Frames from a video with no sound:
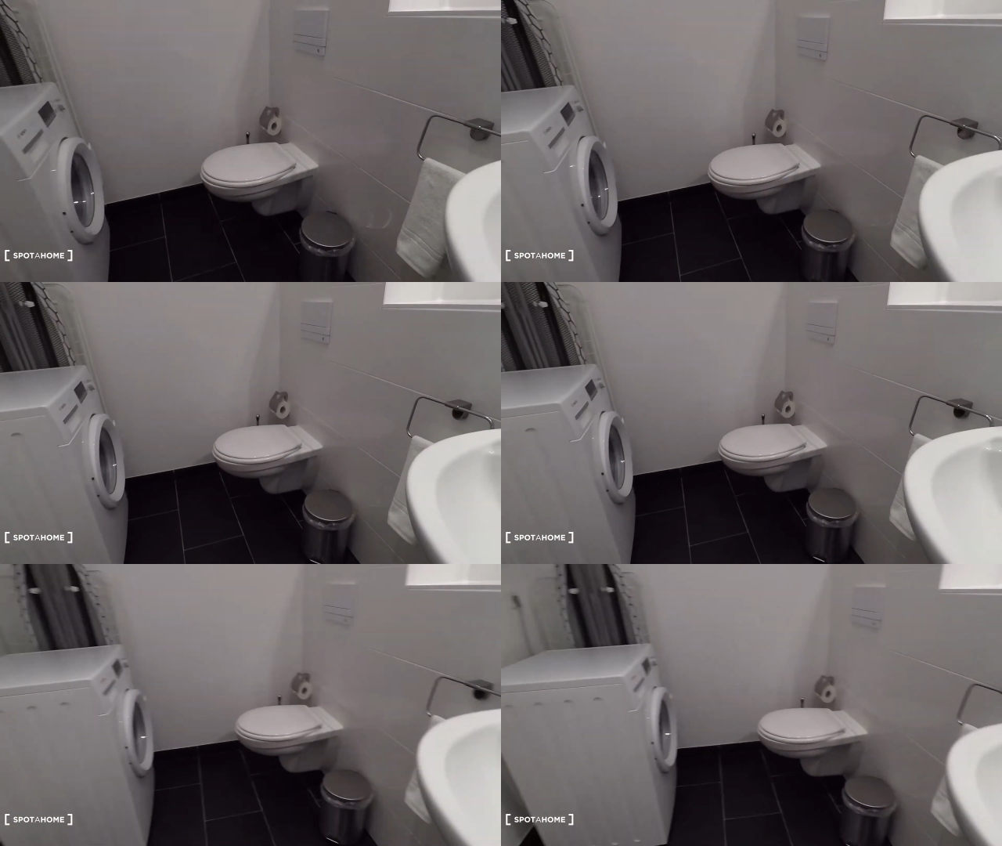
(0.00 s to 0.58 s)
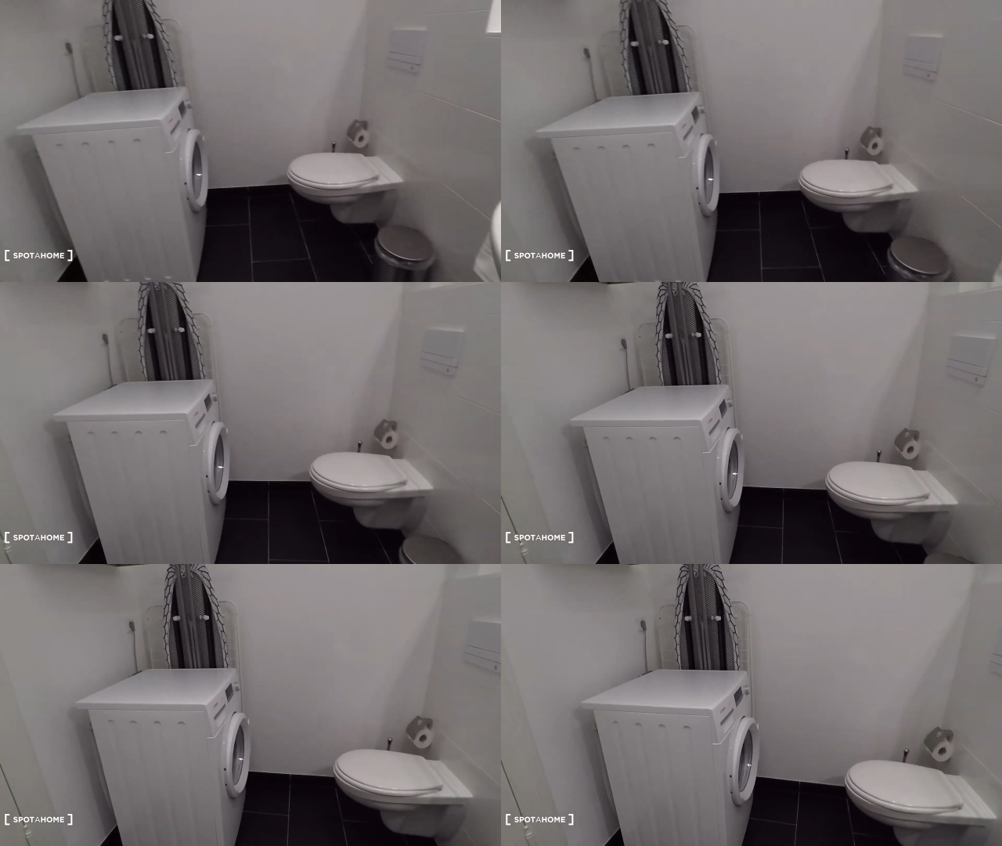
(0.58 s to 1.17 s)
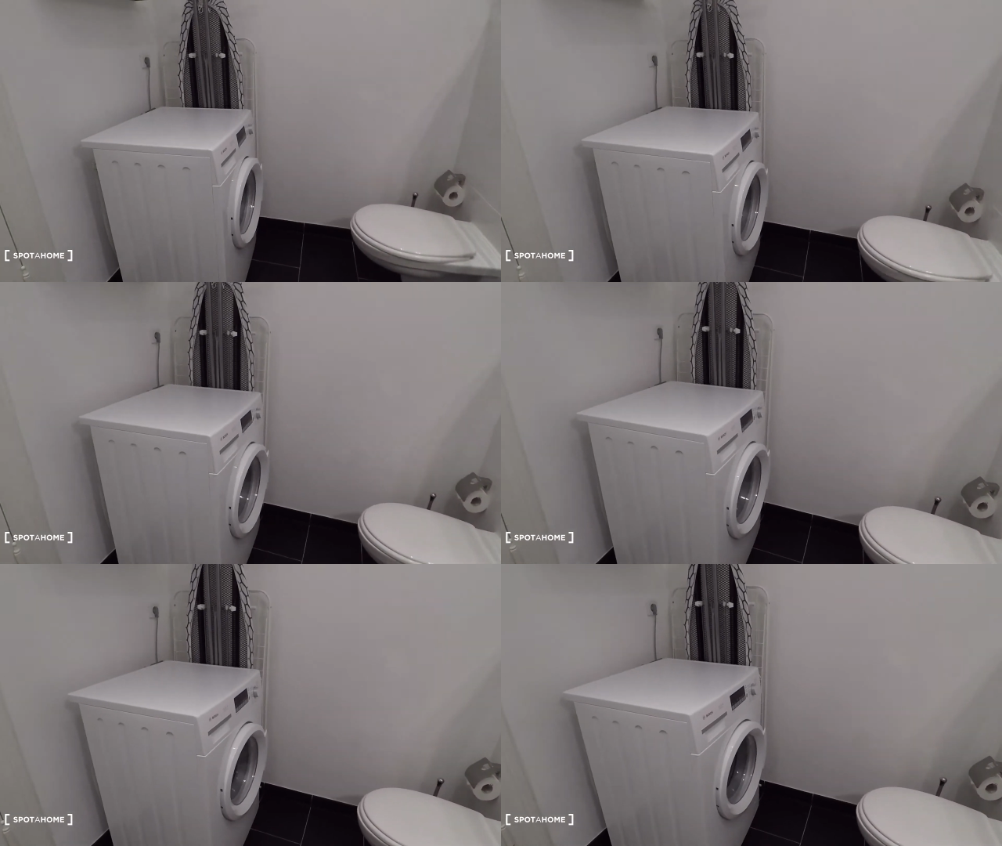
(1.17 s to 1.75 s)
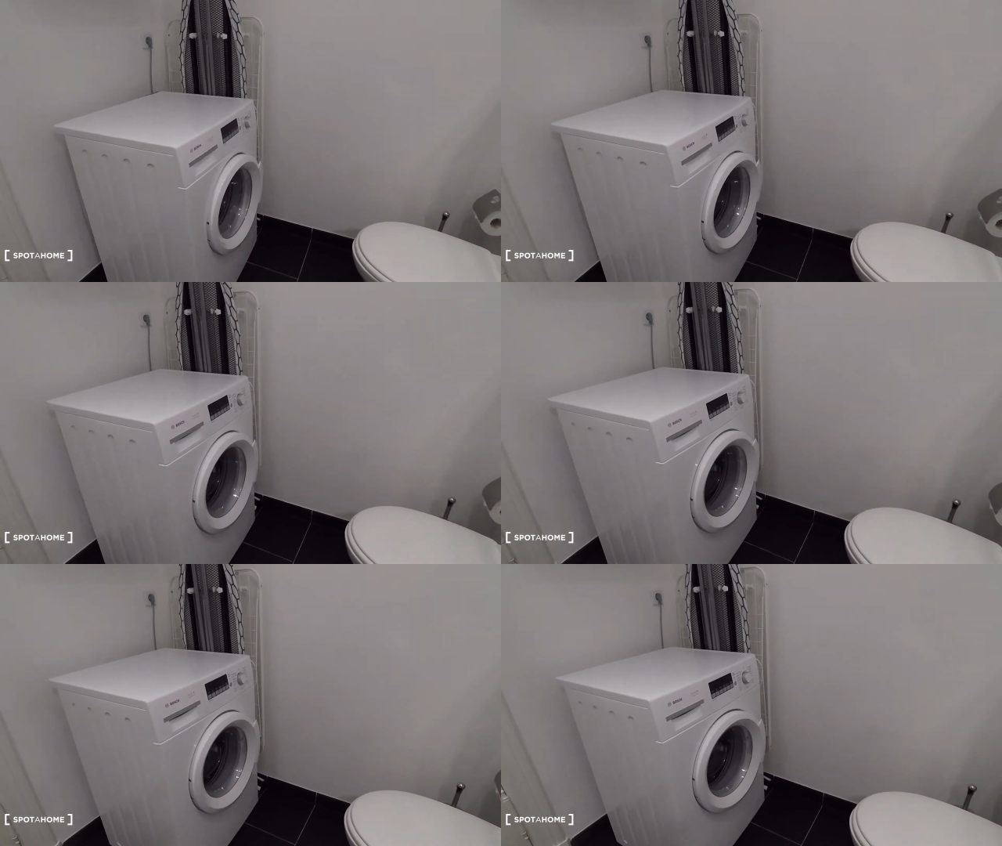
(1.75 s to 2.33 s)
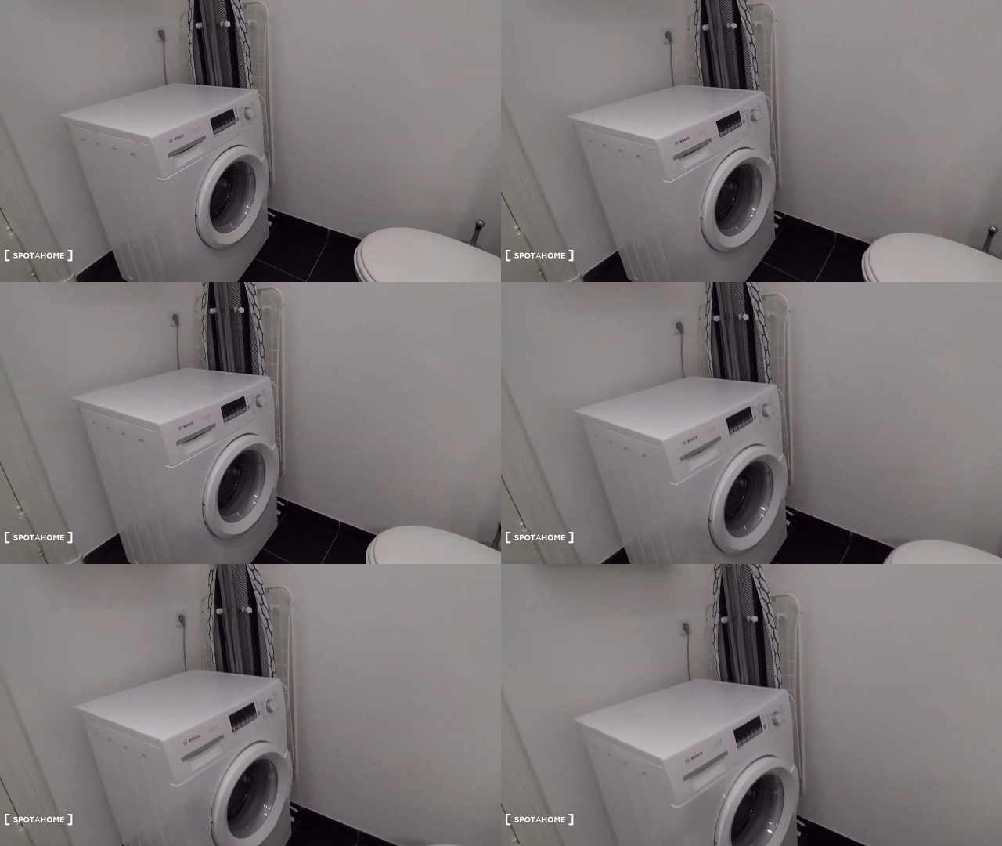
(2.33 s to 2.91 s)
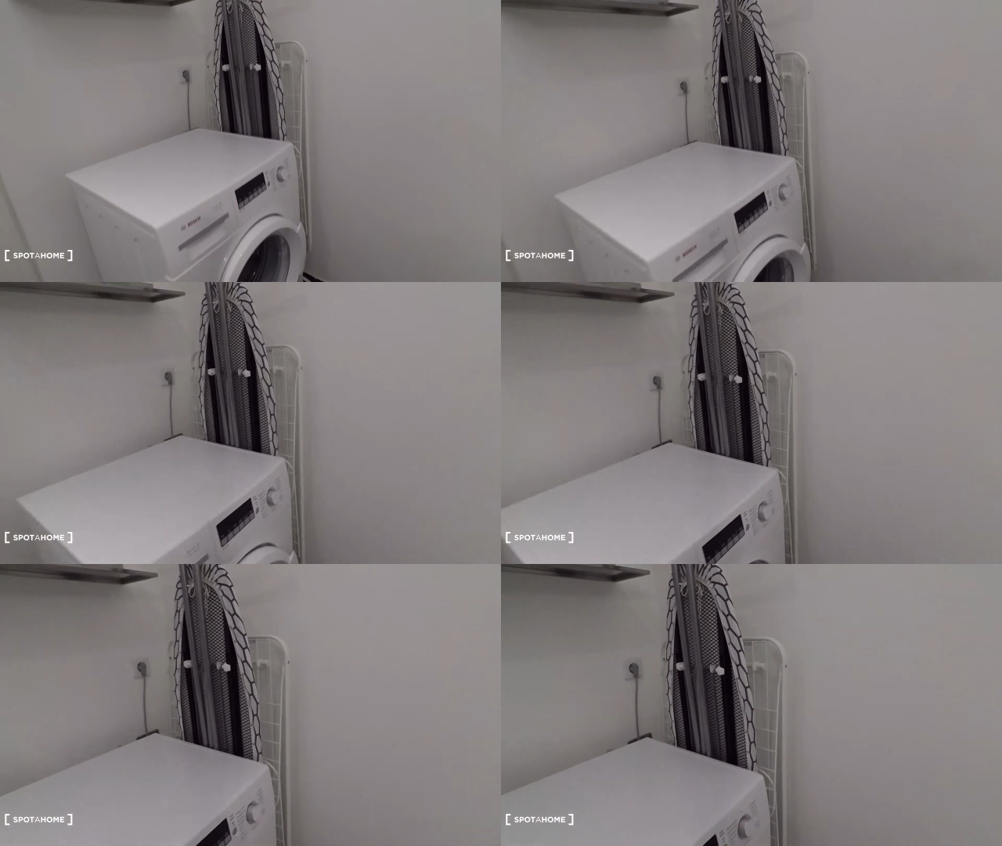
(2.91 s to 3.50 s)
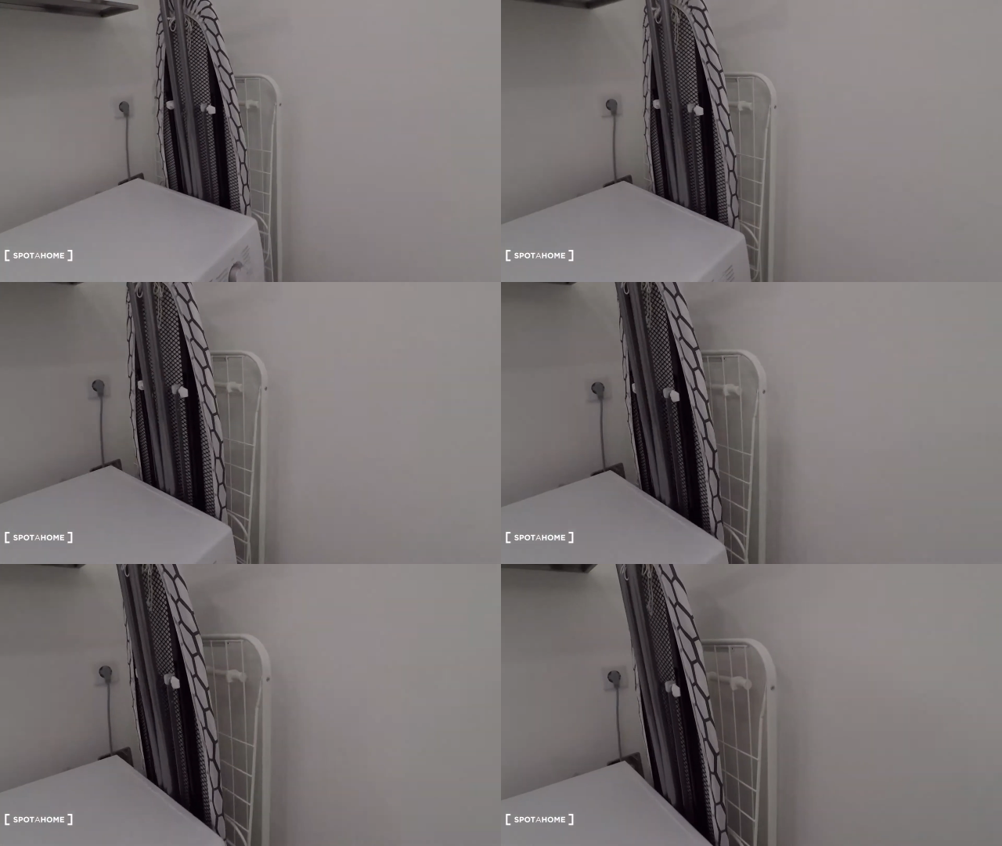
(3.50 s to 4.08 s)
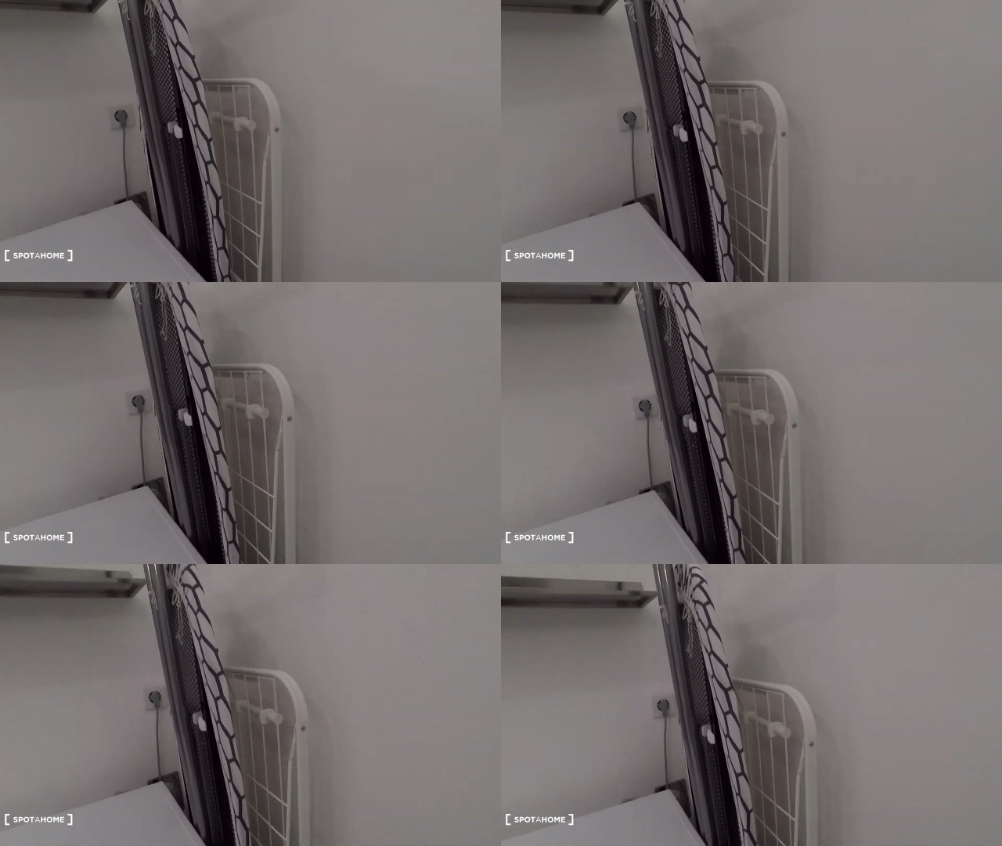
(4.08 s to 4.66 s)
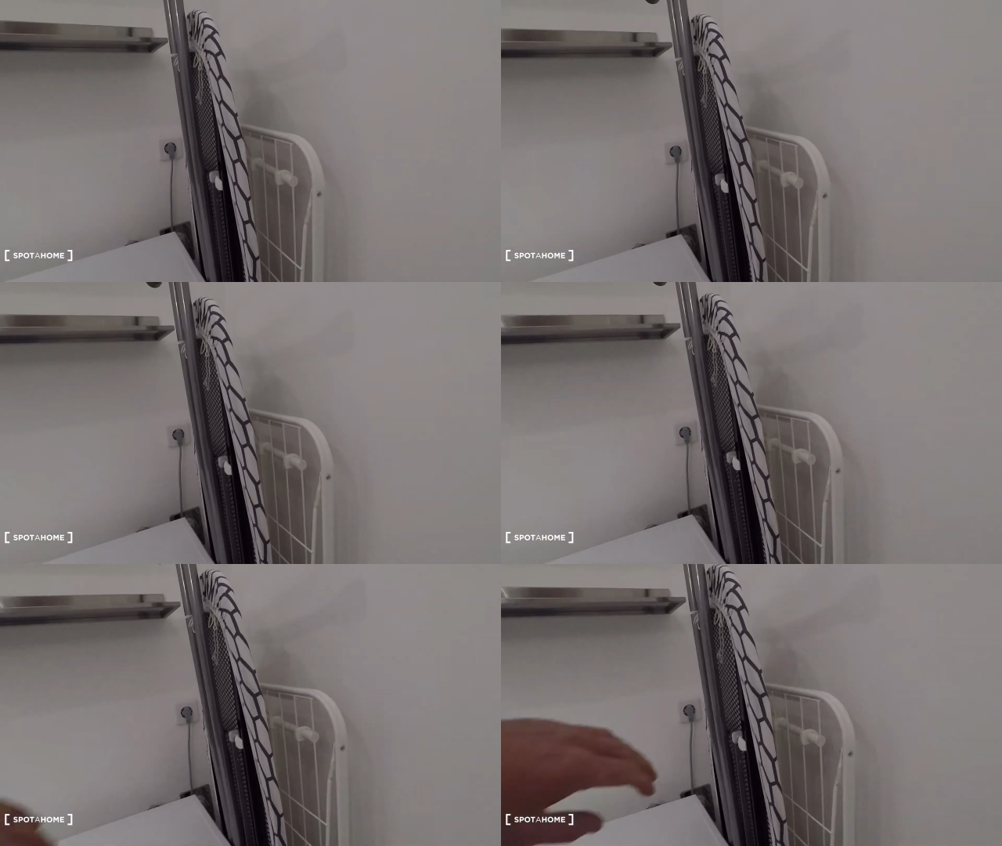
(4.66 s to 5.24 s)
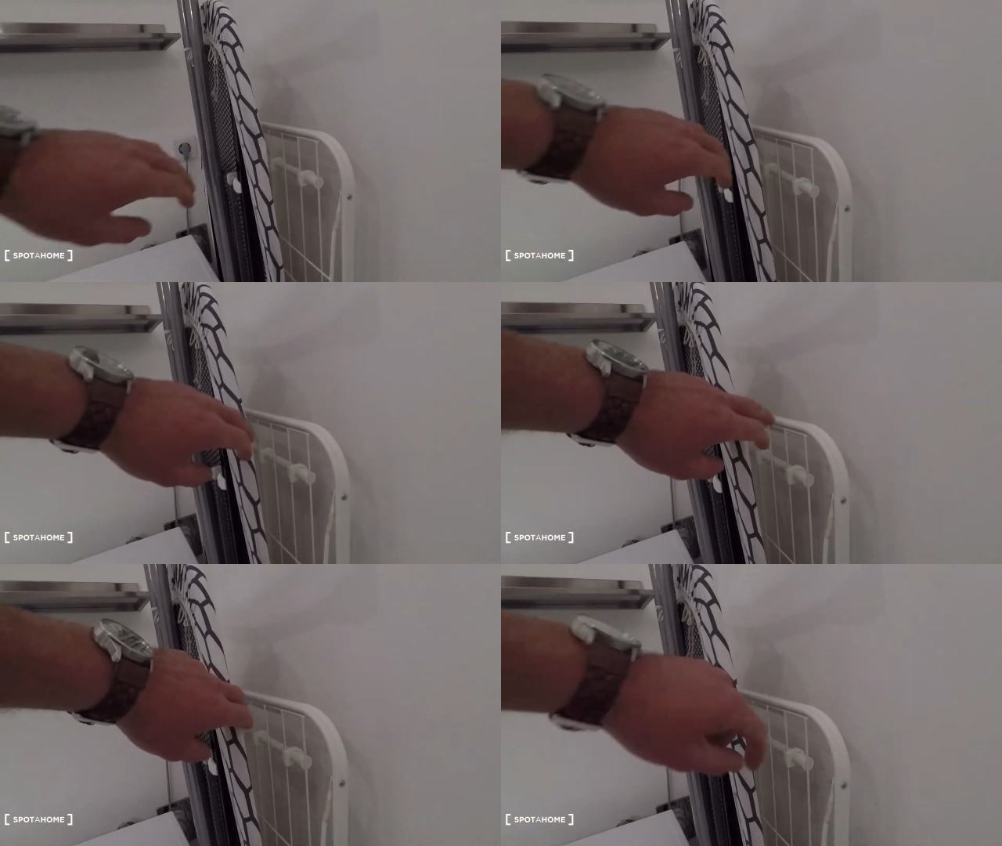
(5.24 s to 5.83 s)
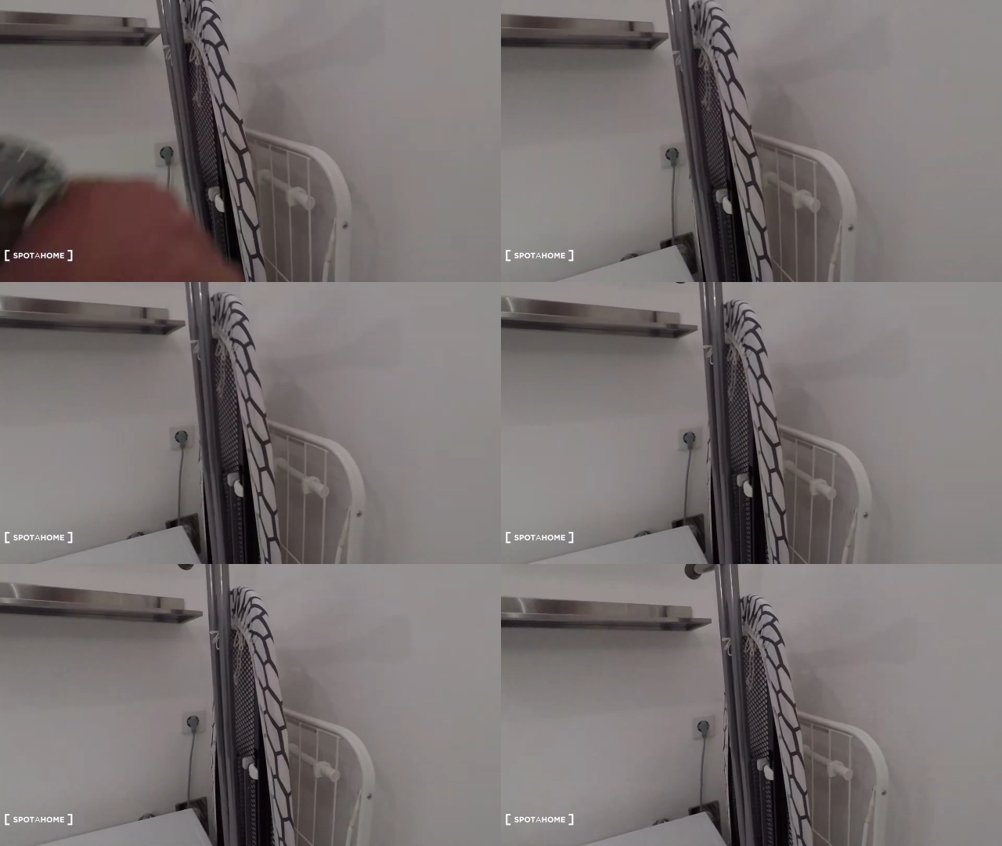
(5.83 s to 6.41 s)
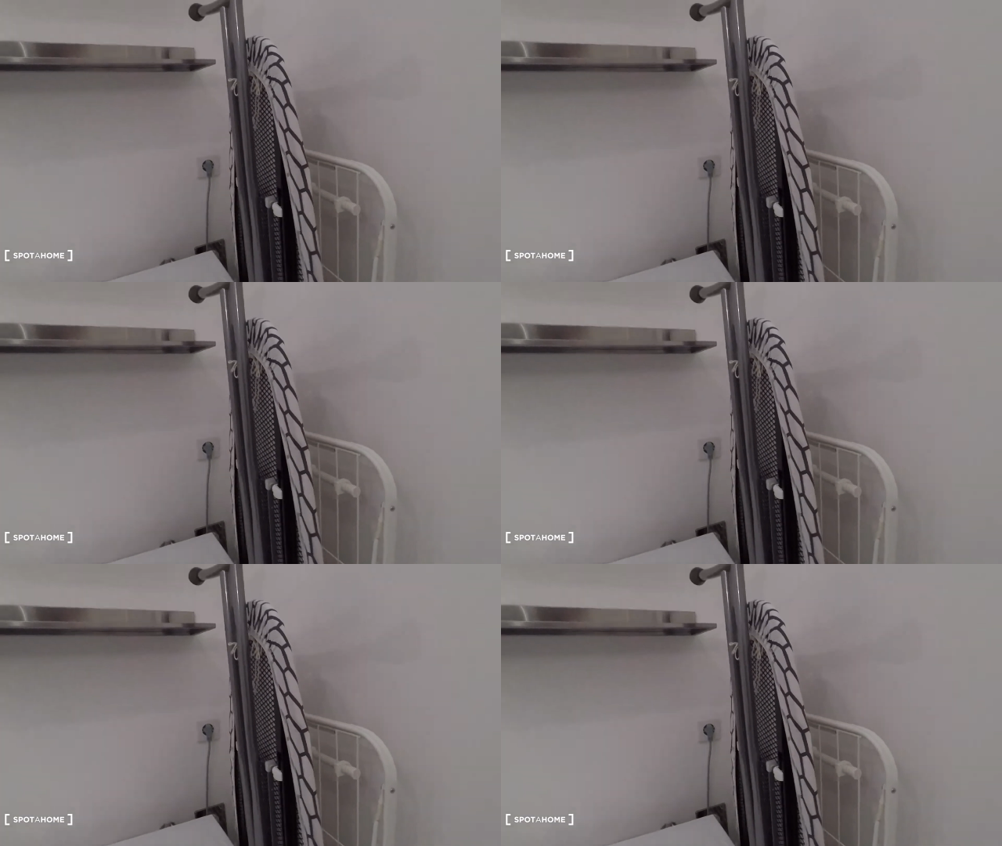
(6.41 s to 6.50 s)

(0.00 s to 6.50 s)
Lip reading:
Nobody's mouth can be seen.